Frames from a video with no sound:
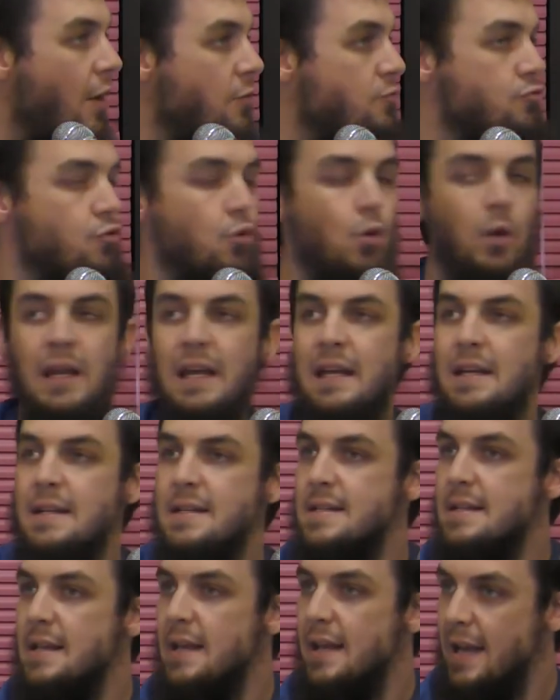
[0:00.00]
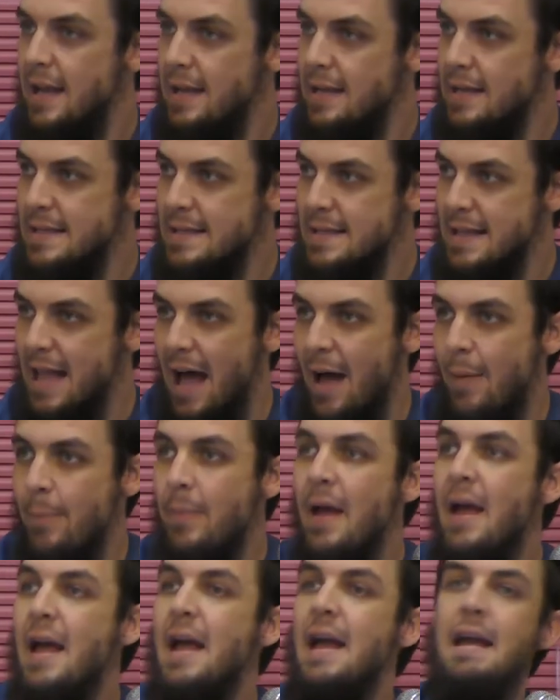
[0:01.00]
and rulings in
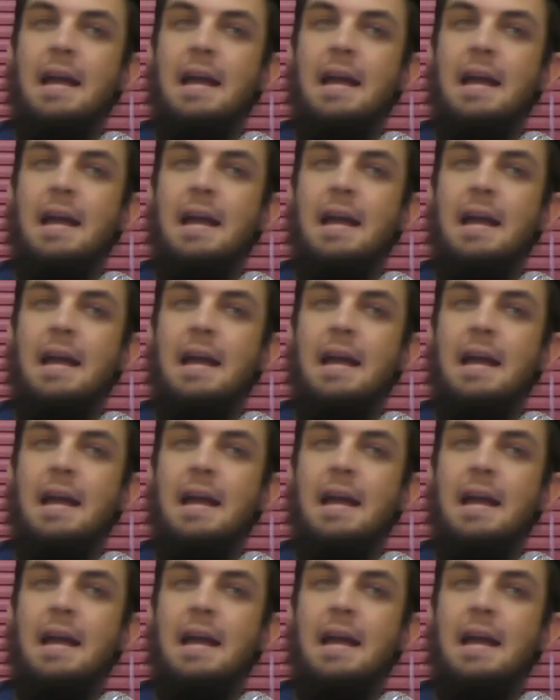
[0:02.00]
Islam,